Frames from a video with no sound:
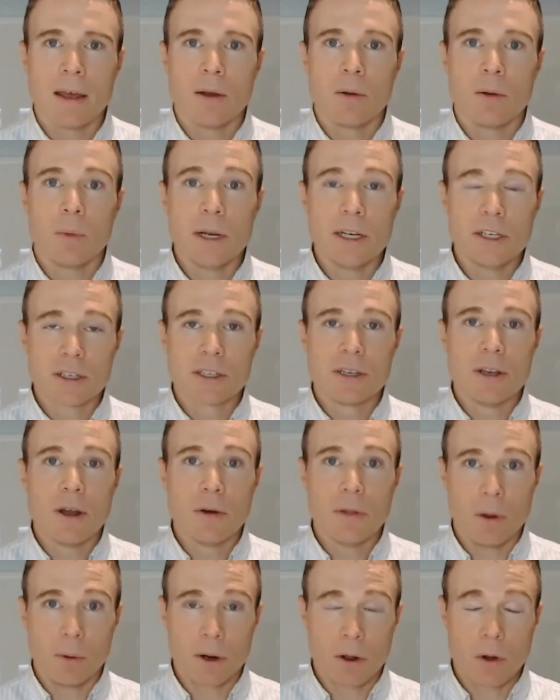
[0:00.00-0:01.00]
We just
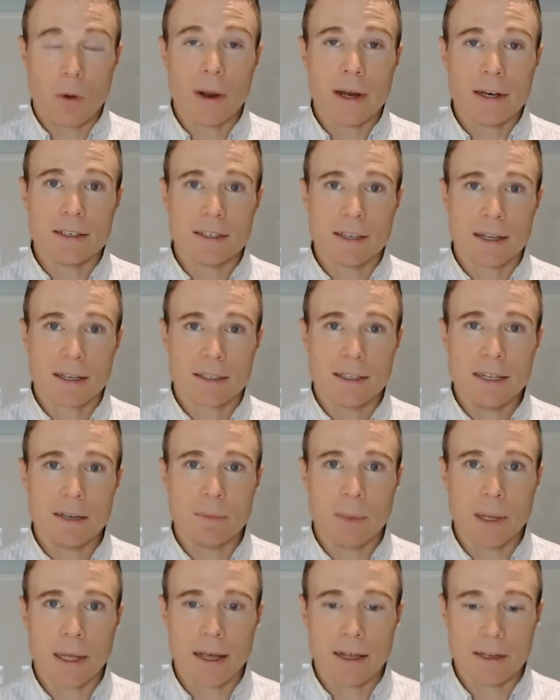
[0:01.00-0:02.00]
know that we're going to
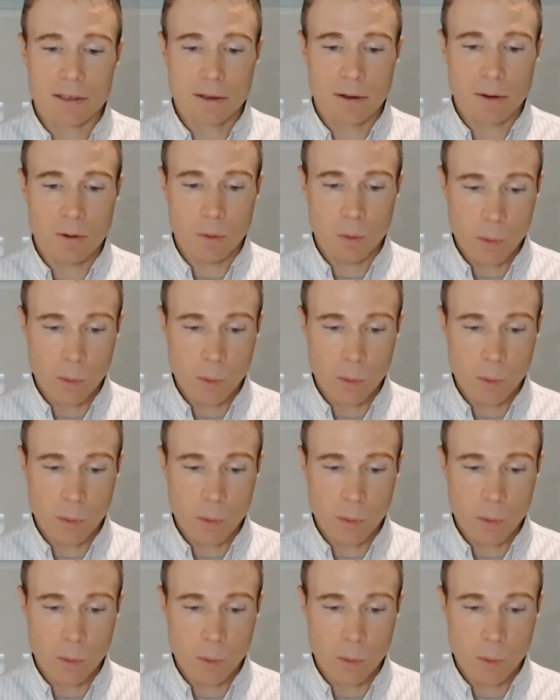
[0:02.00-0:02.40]
succeed because